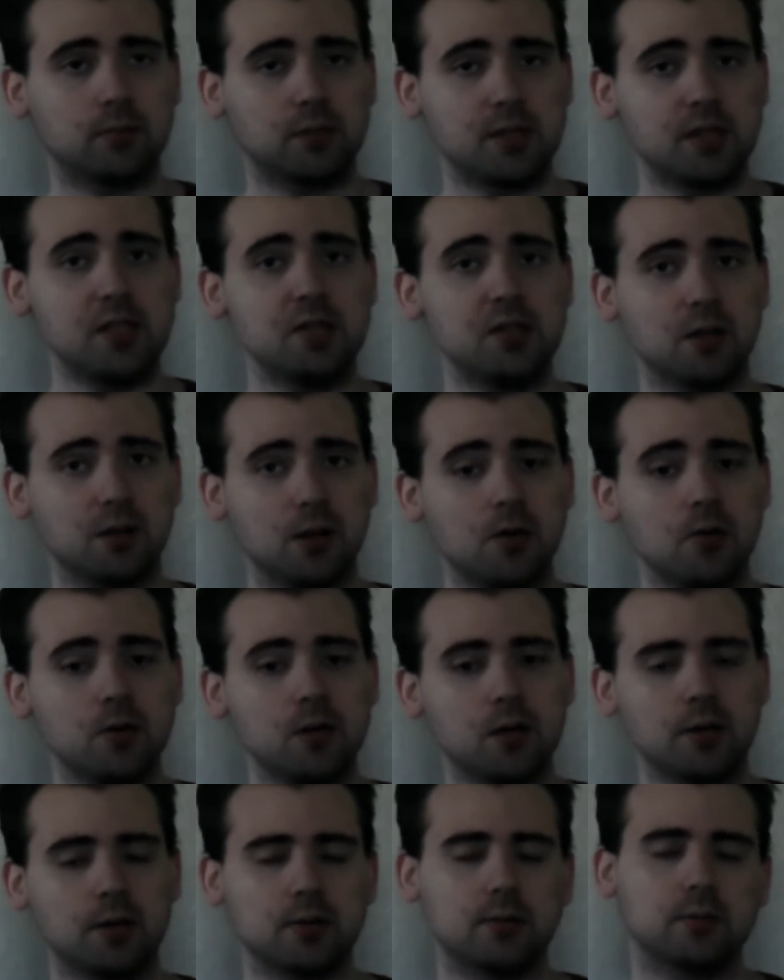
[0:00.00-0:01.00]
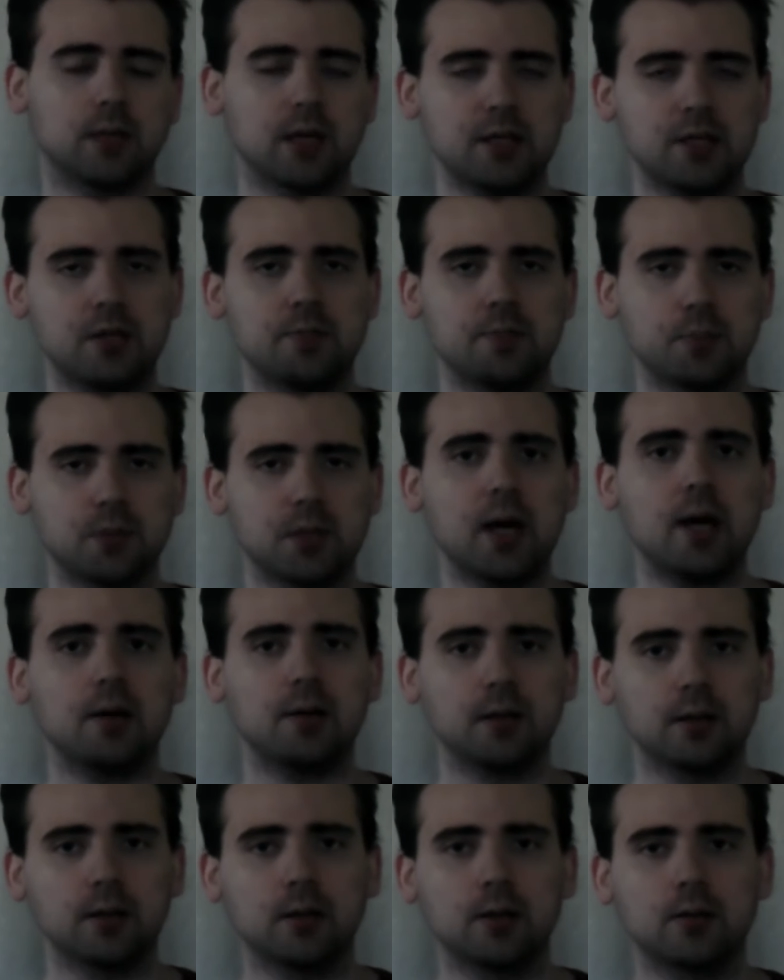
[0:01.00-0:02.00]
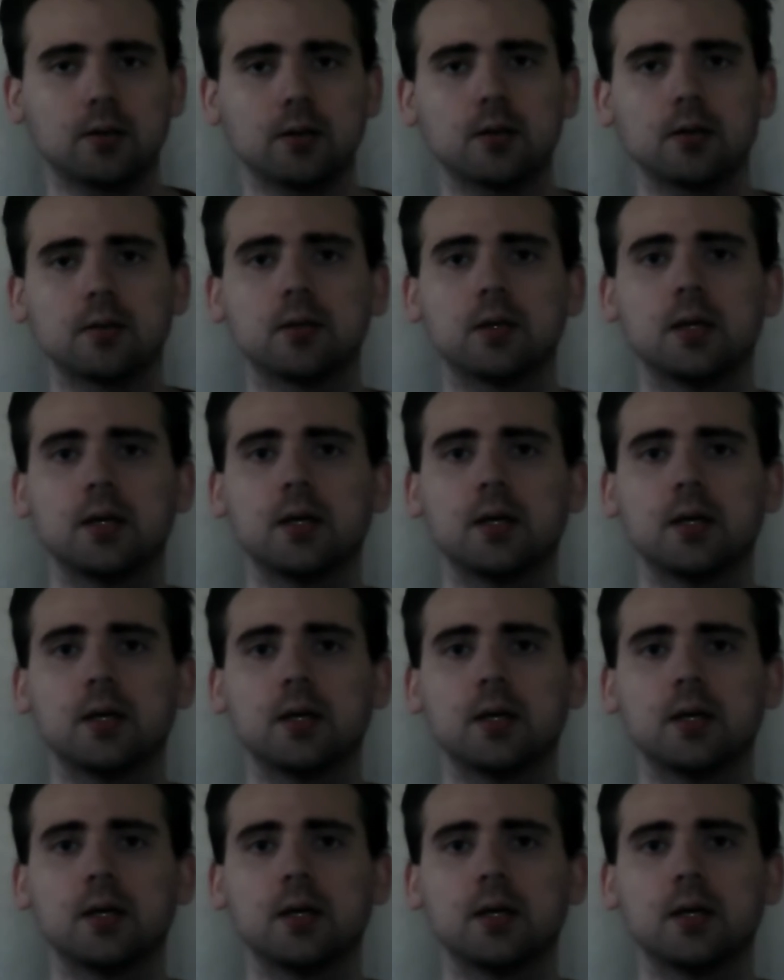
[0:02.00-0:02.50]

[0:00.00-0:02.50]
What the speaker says: teased a logo, actually put out a logo,